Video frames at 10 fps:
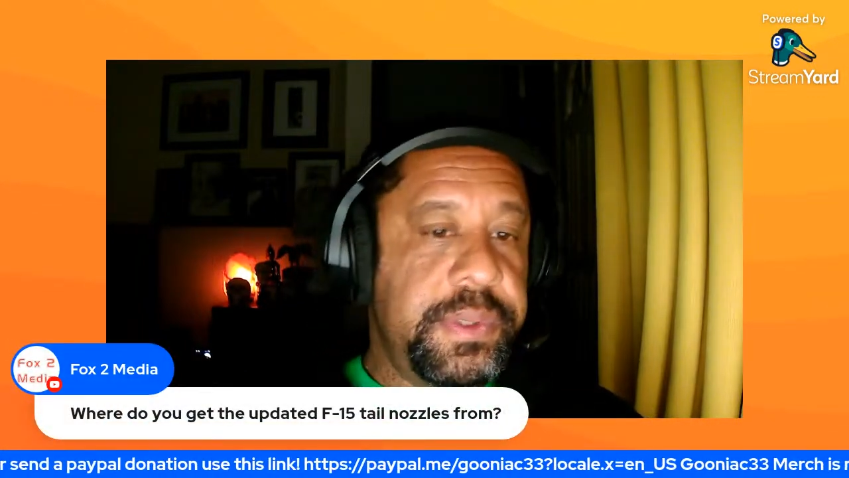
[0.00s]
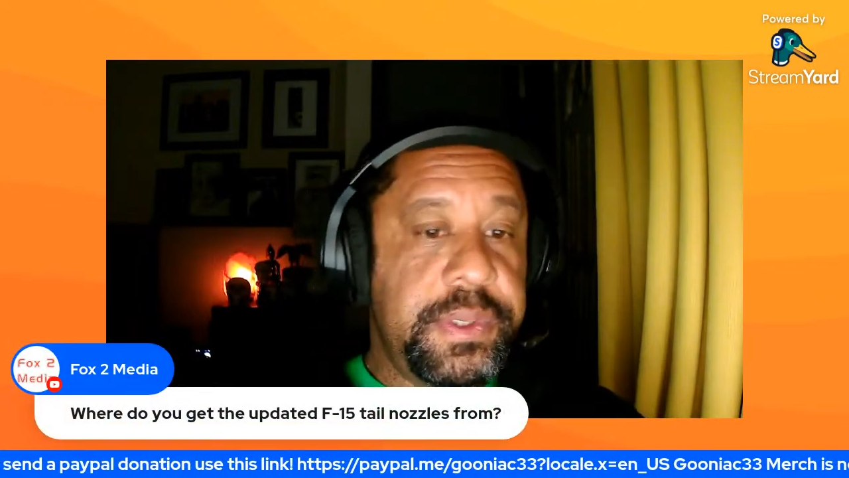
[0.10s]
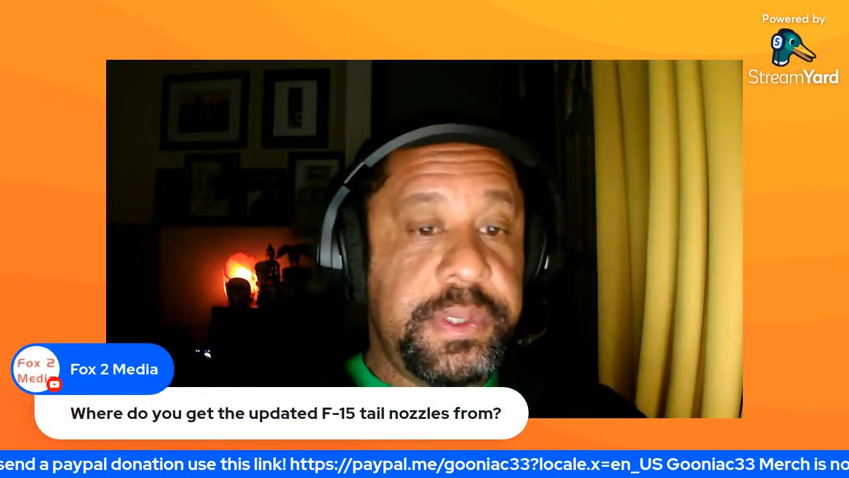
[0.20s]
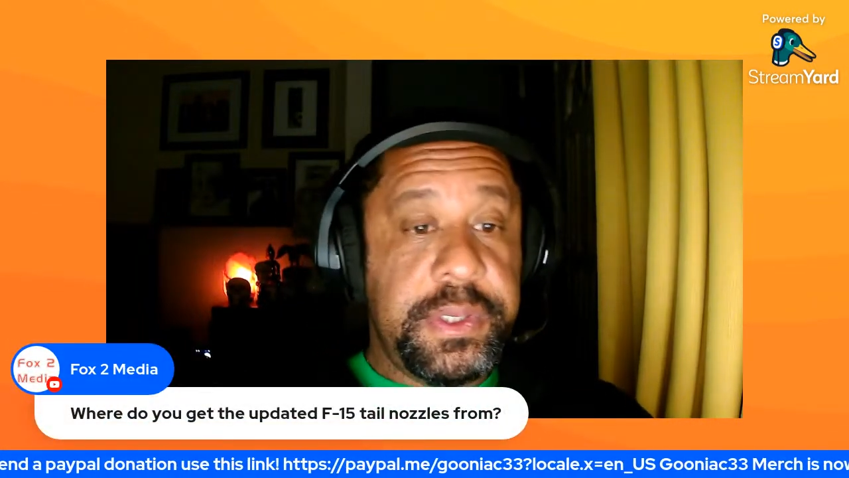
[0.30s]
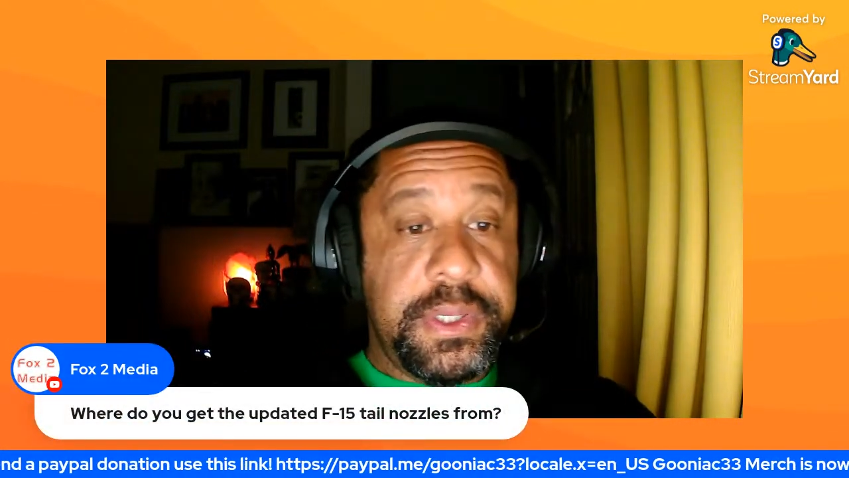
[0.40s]

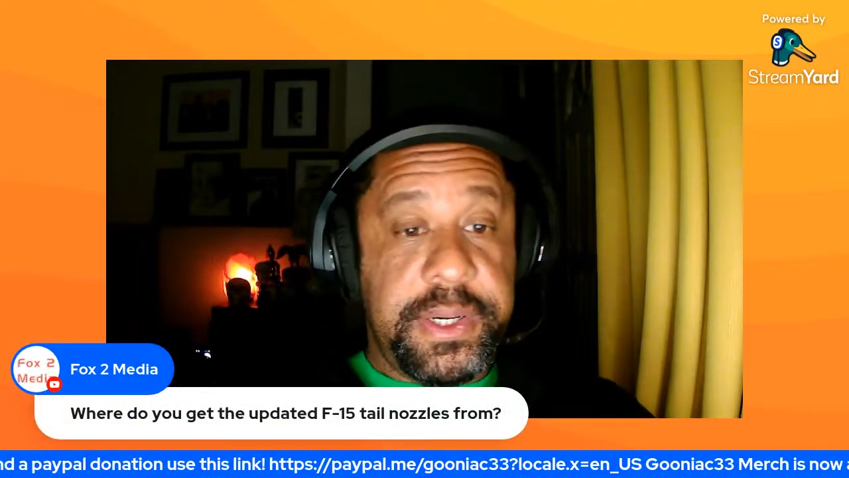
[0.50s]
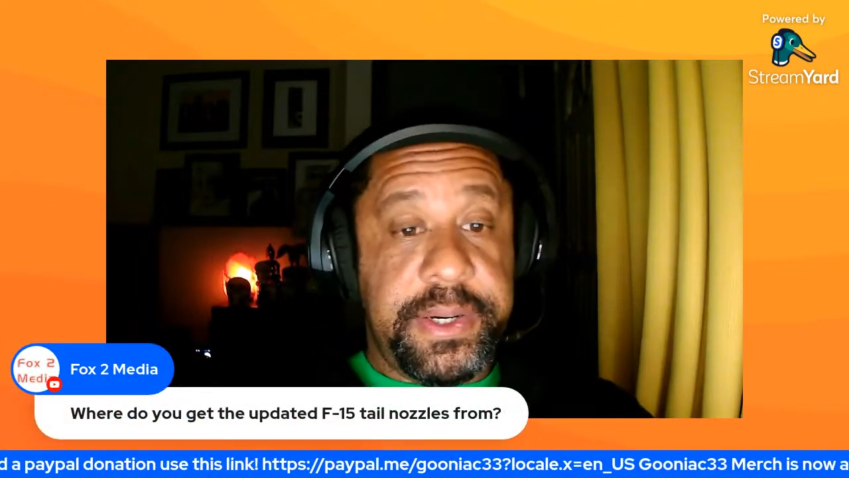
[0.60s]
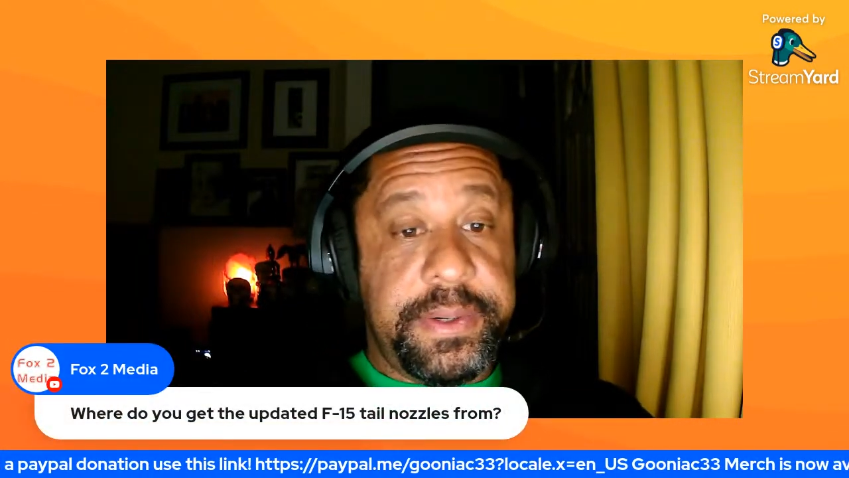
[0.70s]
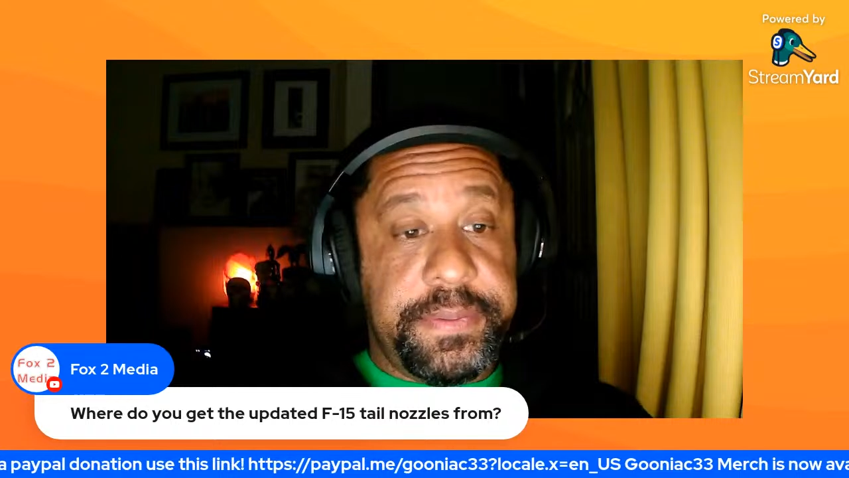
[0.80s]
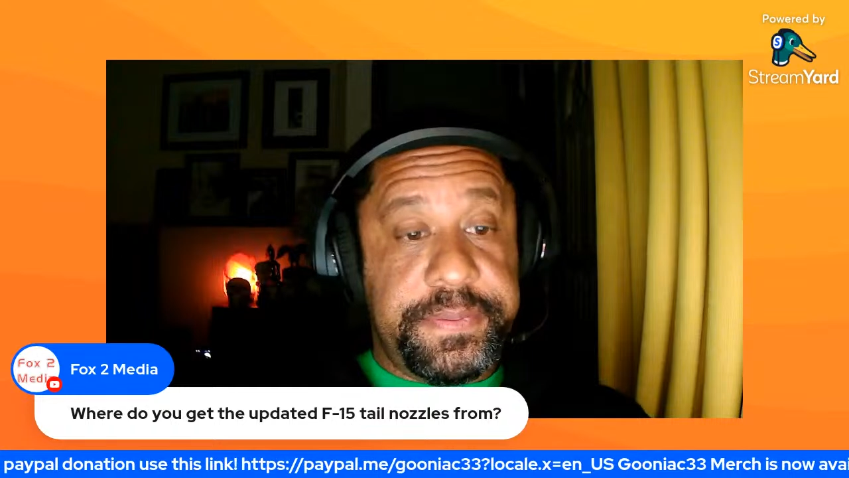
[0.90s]
The
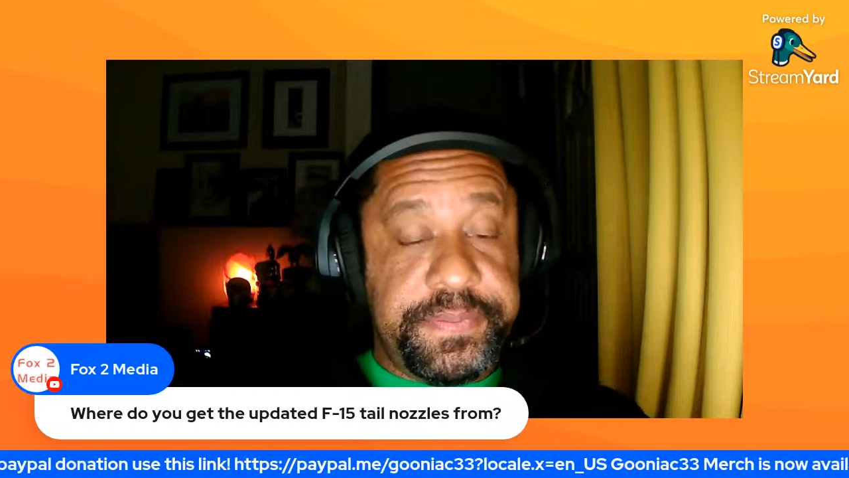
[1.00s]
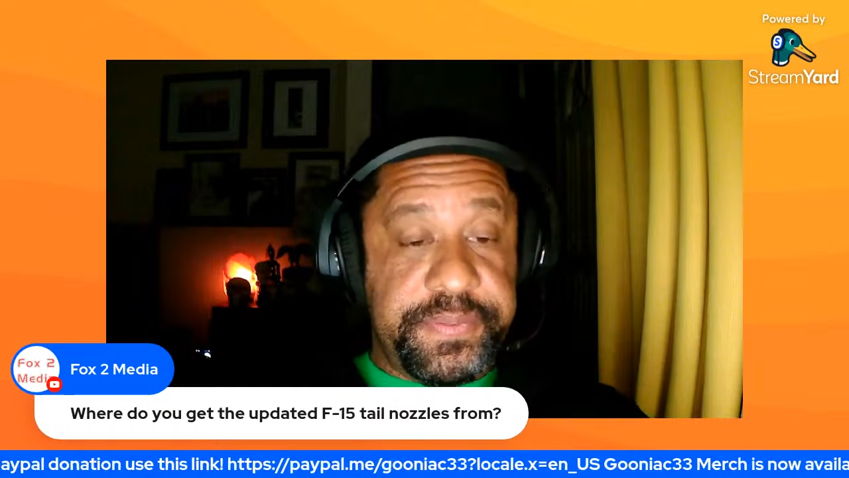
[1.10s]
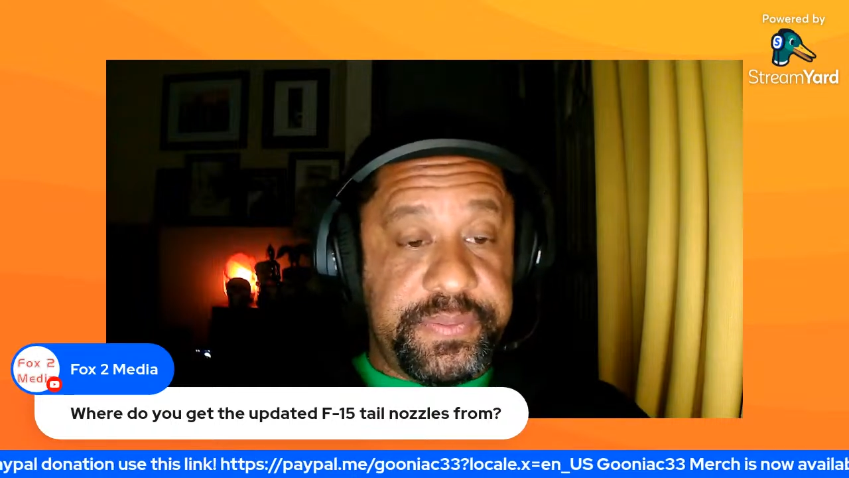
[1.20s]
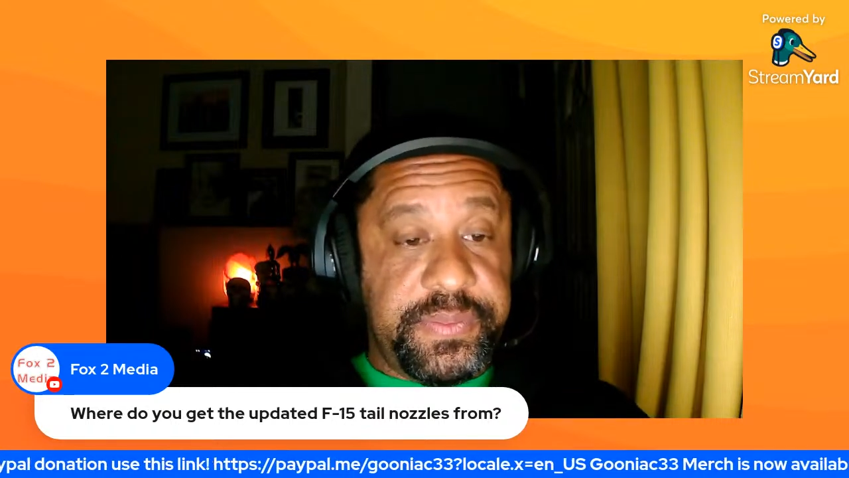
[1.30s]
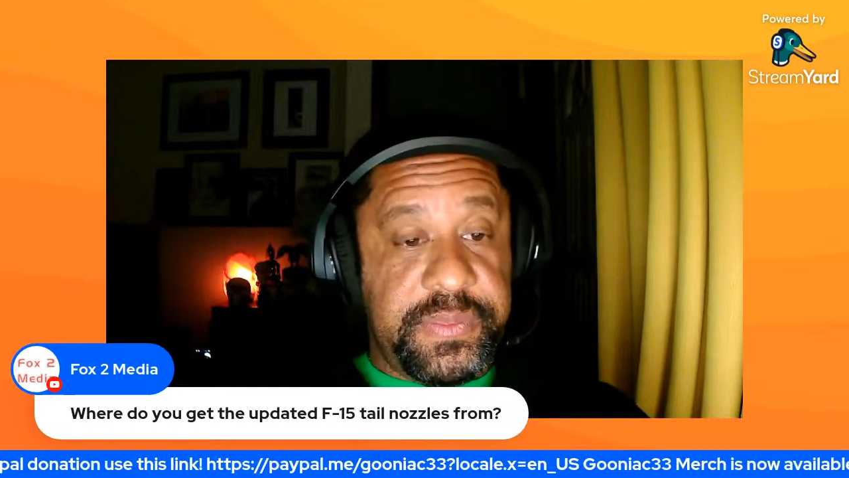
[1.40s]

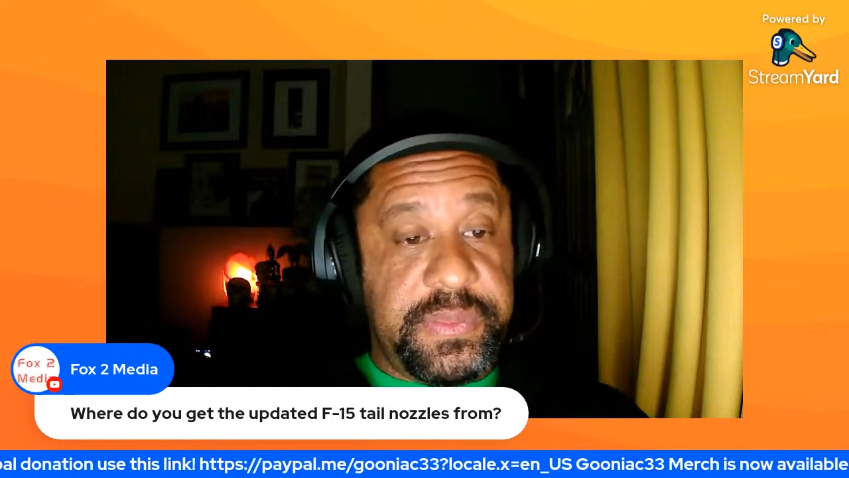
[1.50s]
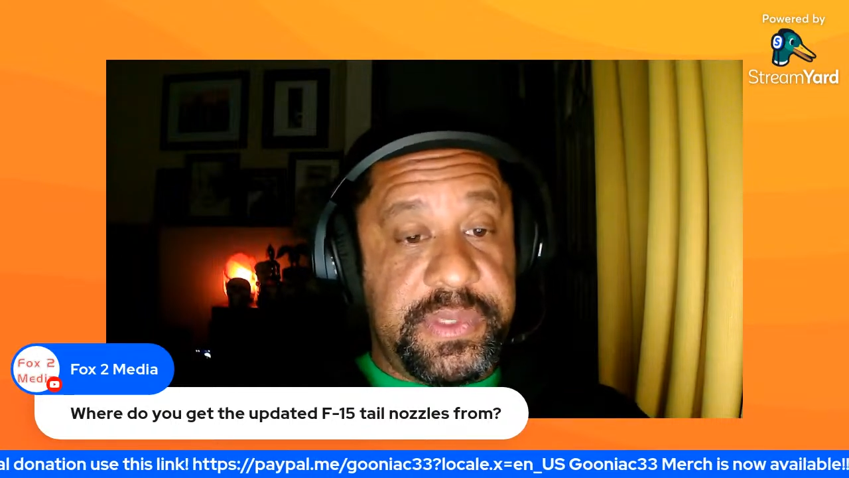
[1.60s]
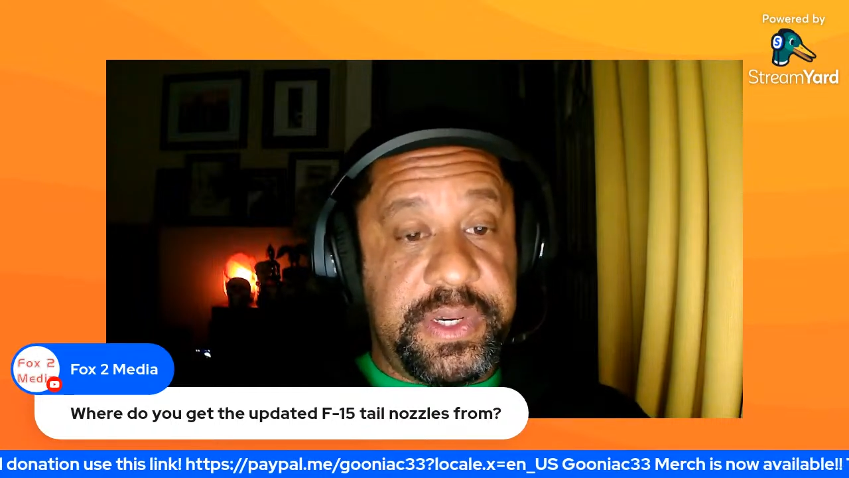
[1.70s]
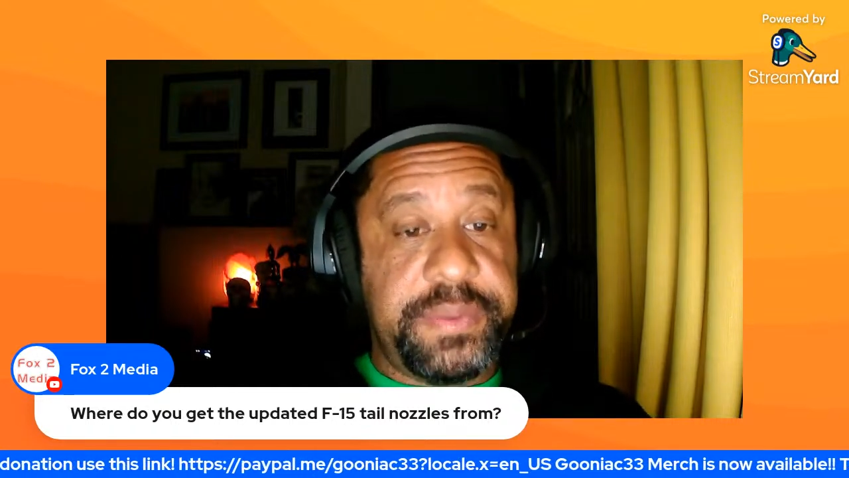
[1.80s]
updated